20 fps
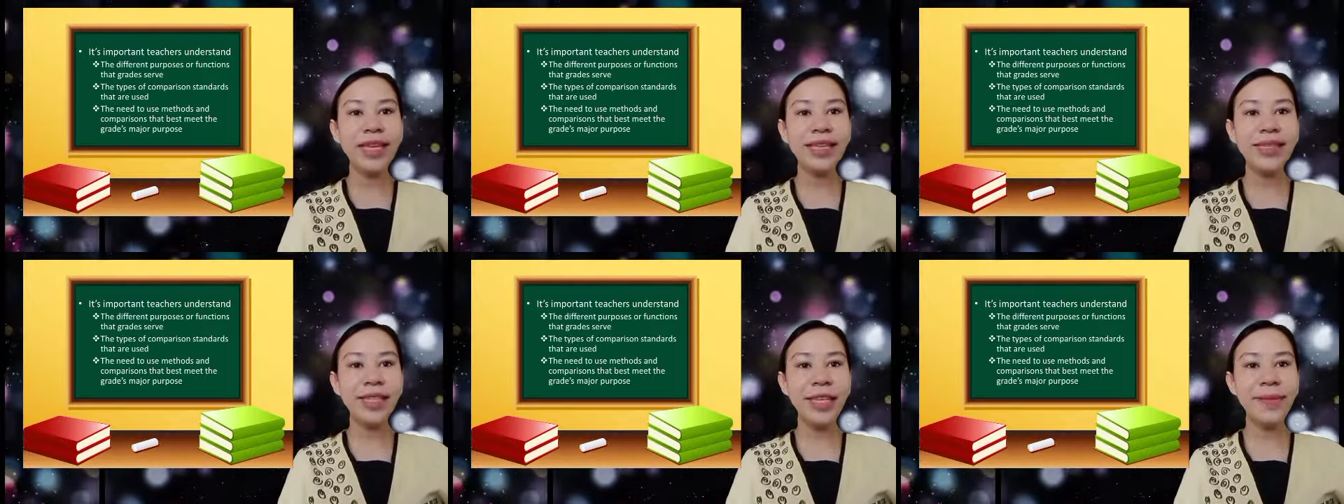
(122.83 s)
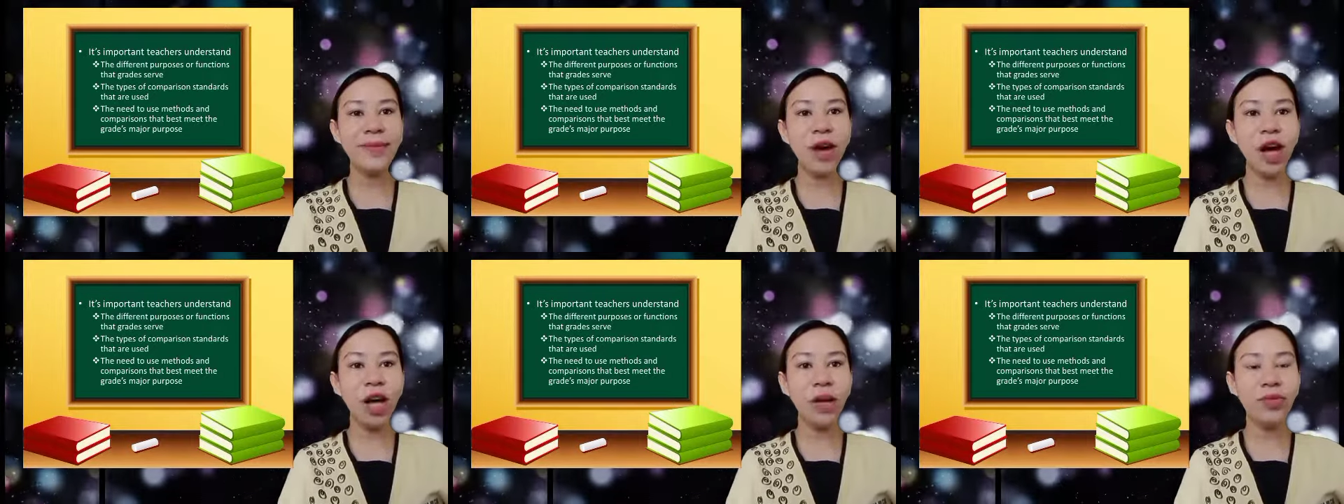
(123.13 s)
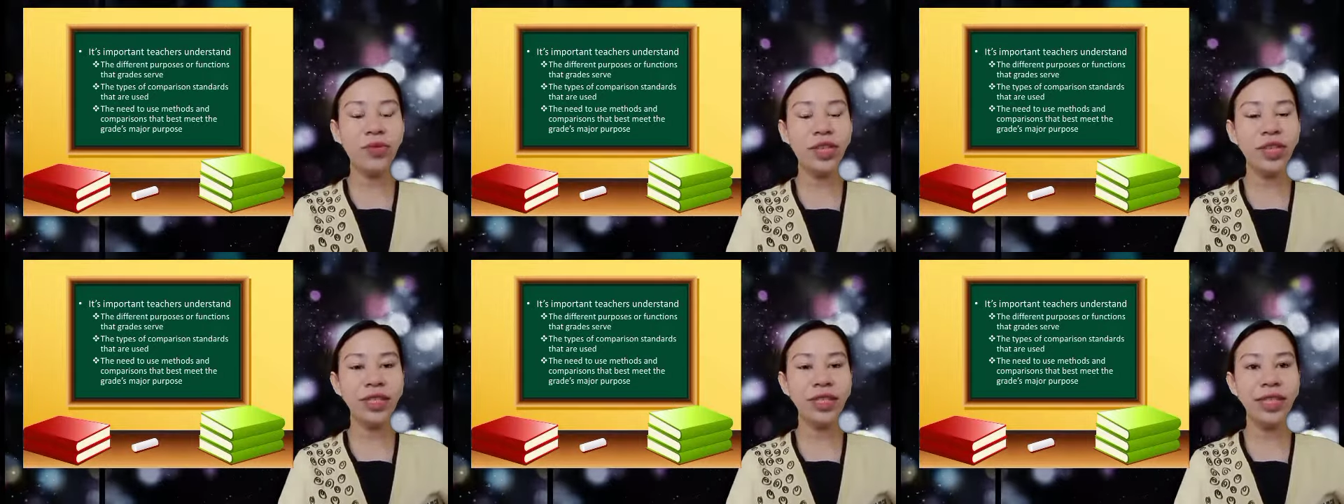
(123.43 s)
may seem
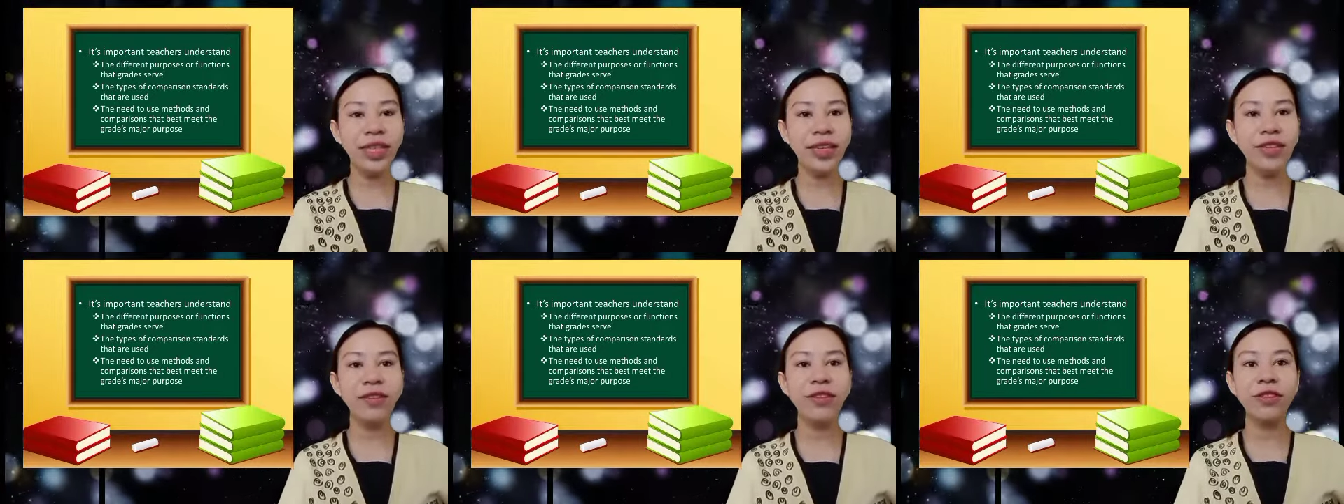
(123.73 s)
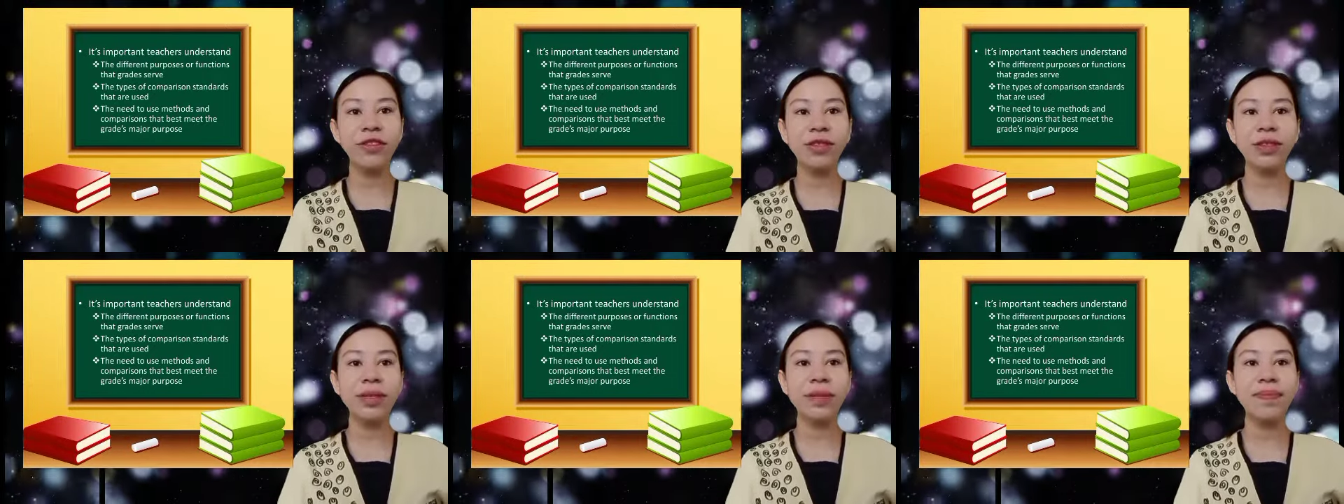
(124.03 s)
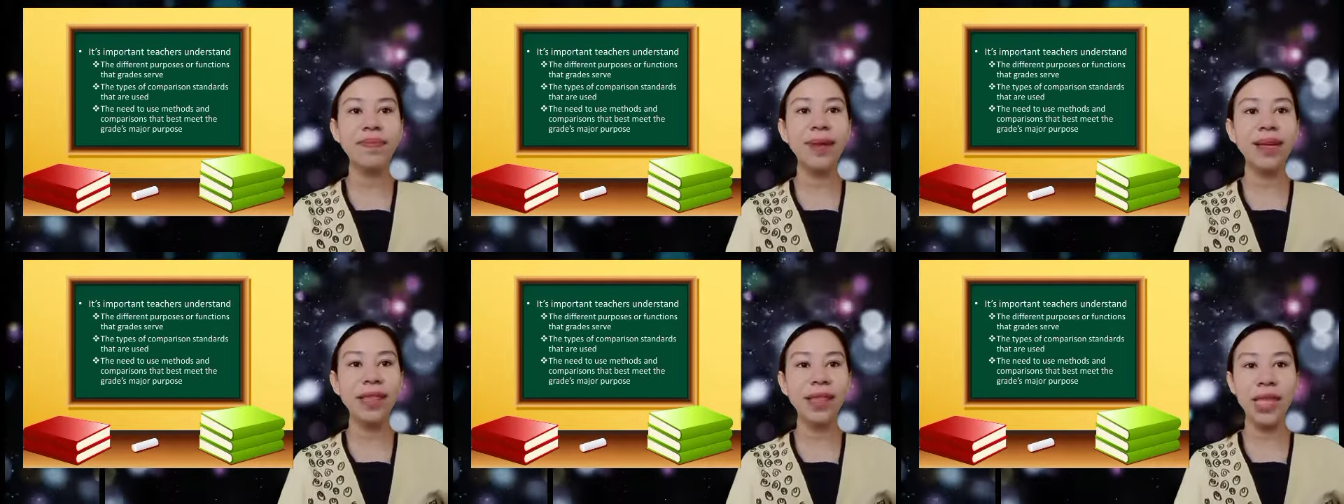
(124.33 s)
objective,
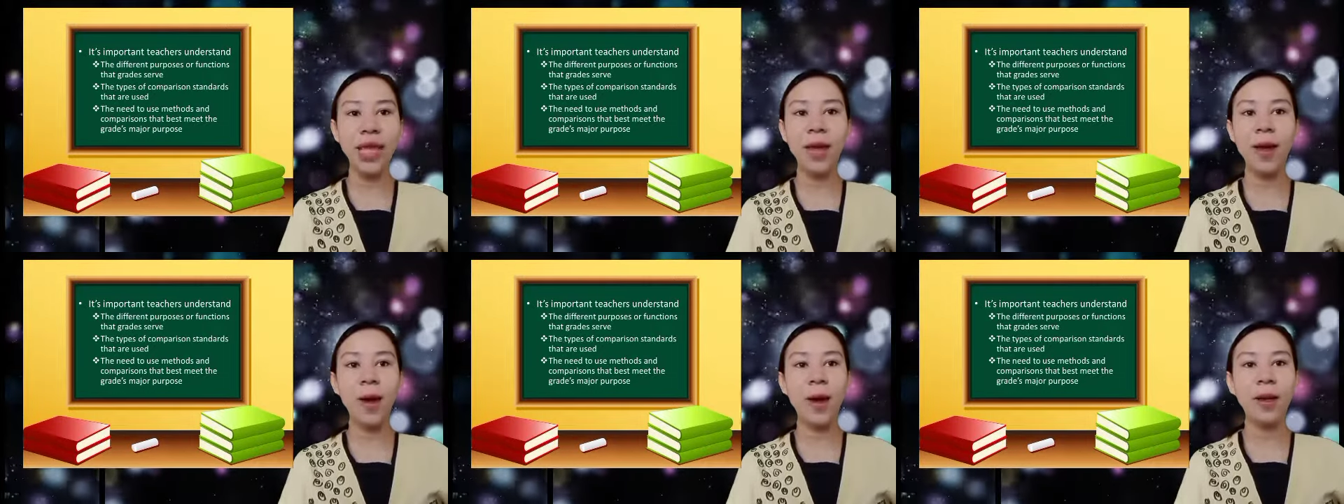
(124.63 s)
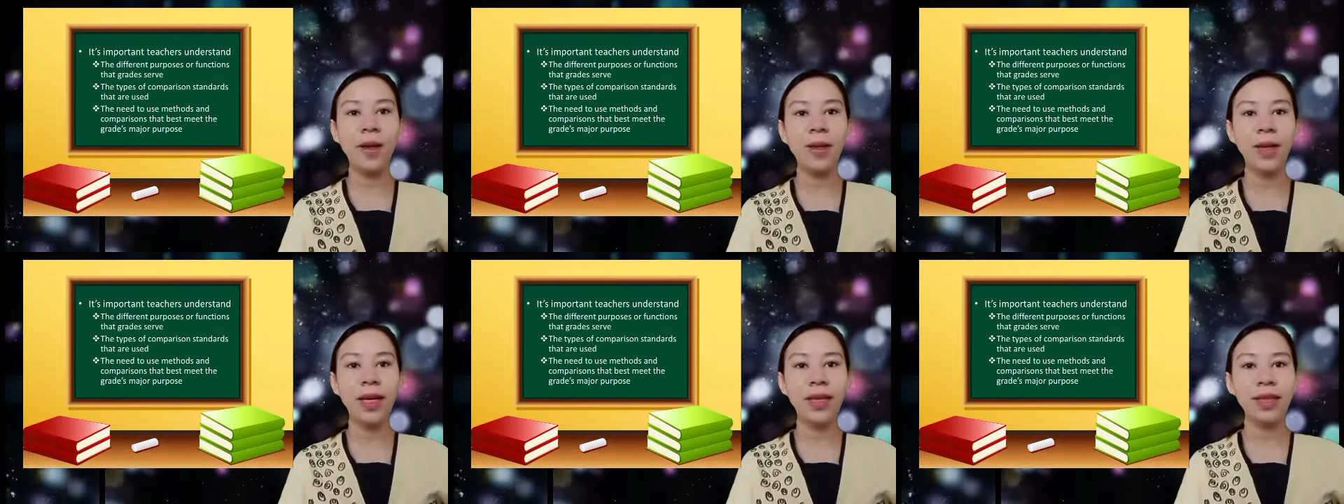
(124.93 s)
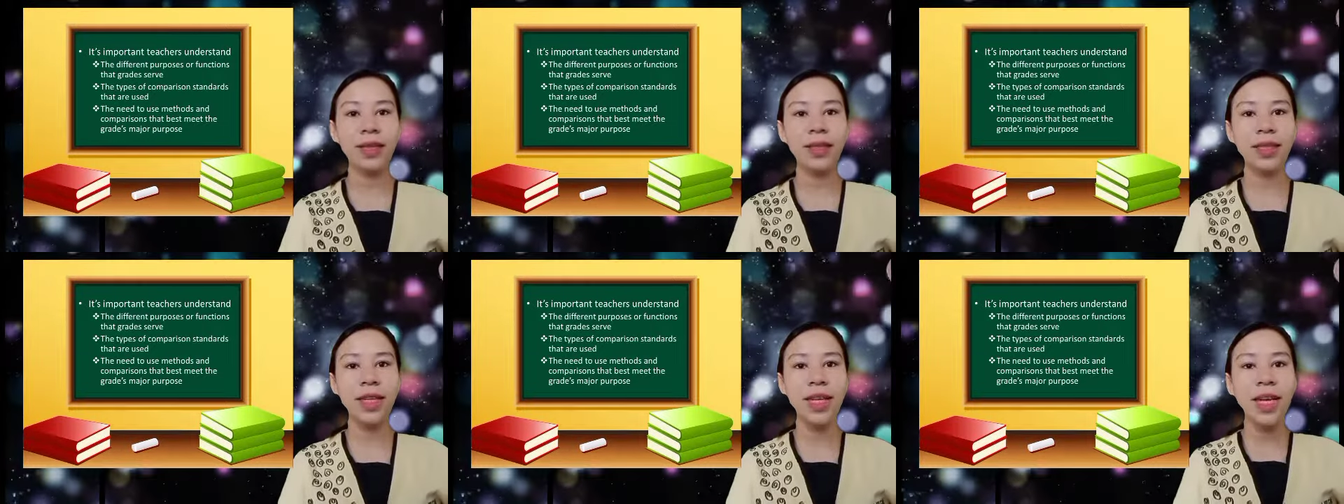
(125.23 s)
but they are not.